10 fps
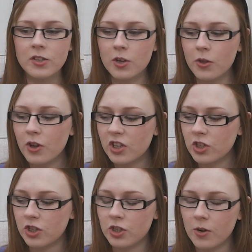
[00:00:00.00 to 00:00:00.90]
So I thought I'd
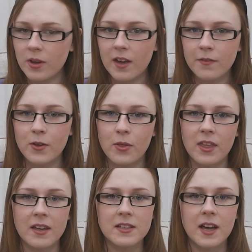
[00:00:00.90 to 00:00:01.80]
just show you a few
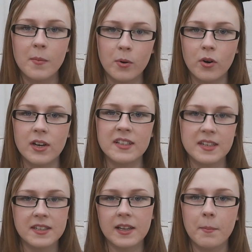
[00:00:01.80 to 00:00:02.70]
things that I bought in
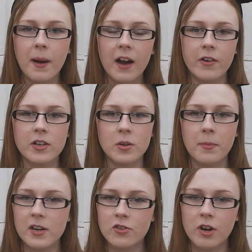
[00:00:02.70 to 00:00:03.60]
Disneyland Paris
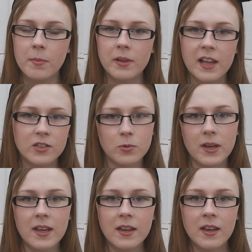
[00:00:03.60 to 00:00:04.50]
on my trip last
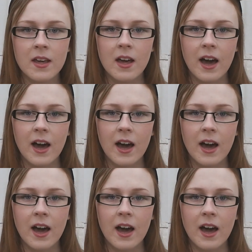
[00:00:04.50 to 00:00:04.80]
week.